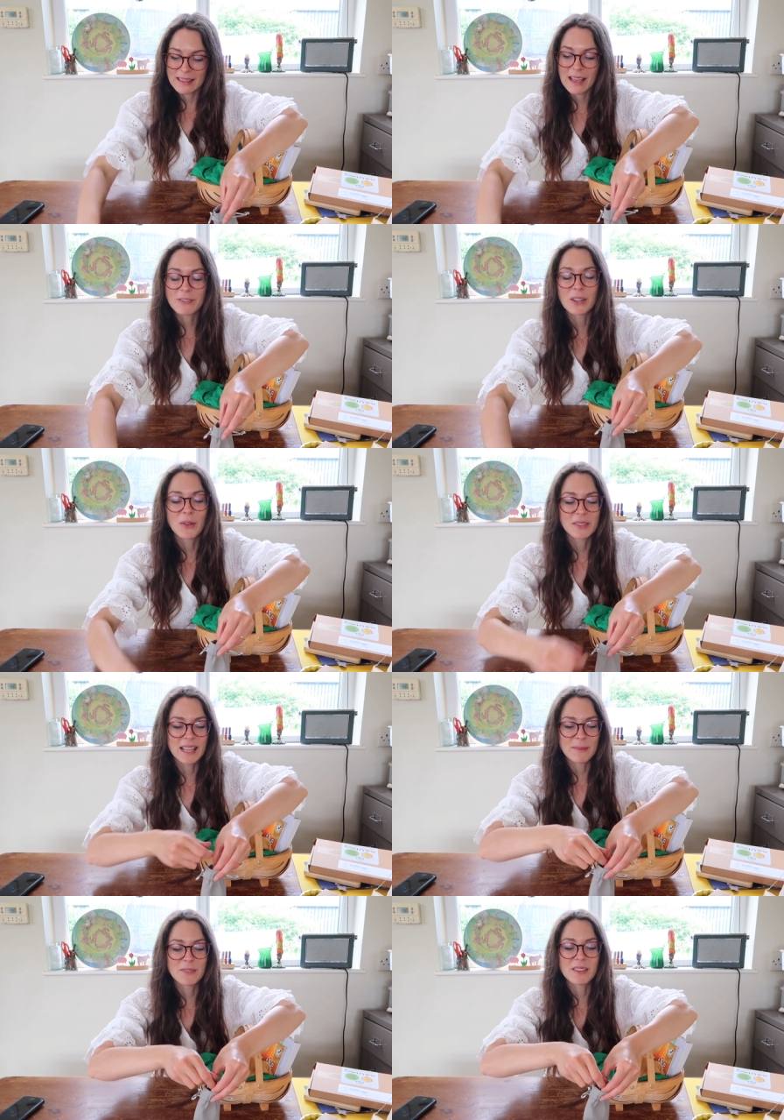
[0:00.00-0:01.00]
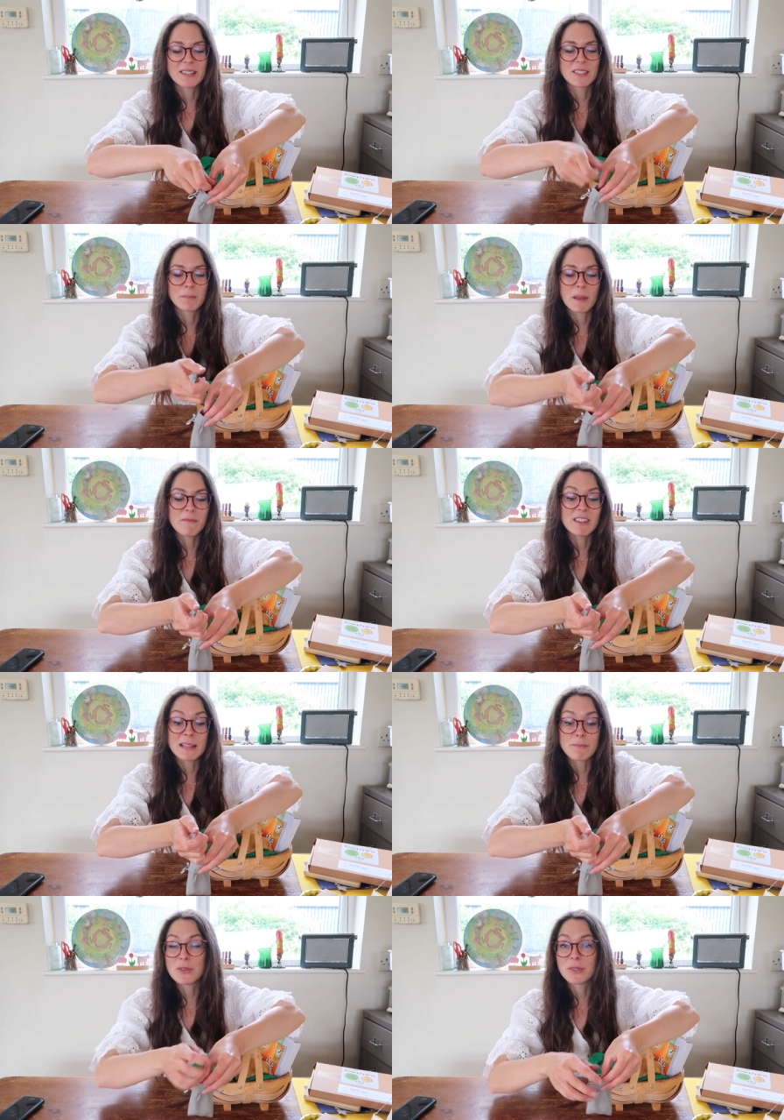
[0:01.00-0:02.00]
love the concept of these just being
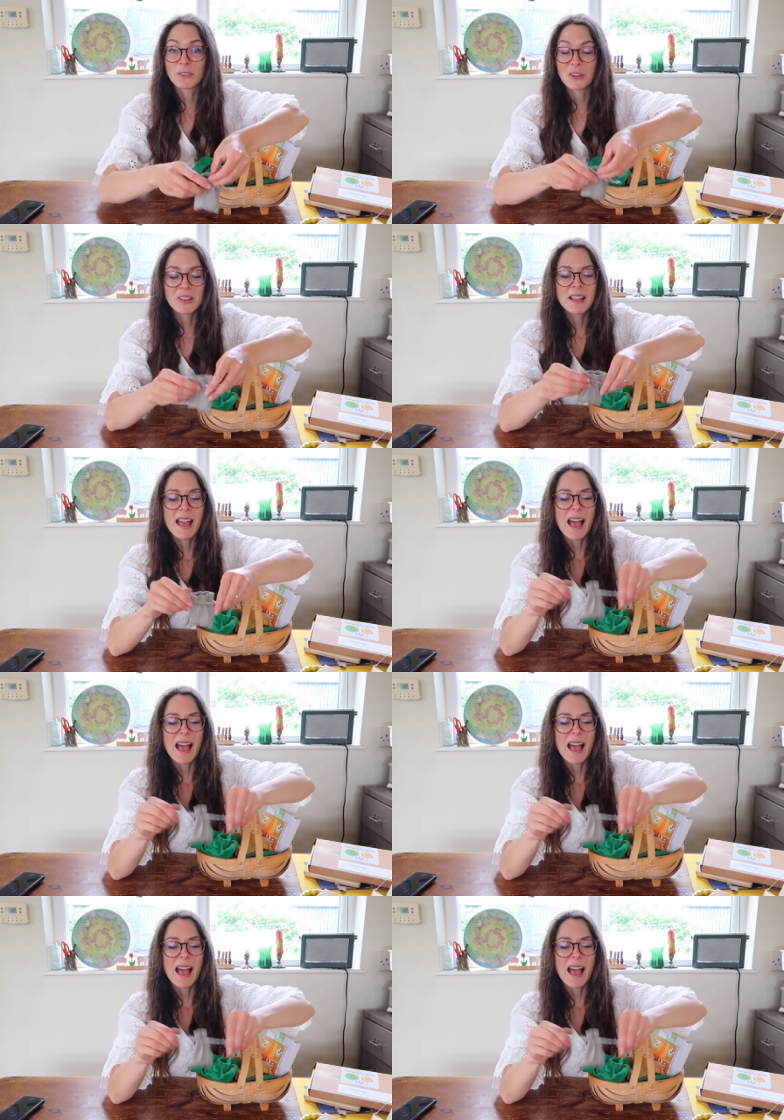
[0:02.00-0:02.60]
really beautiful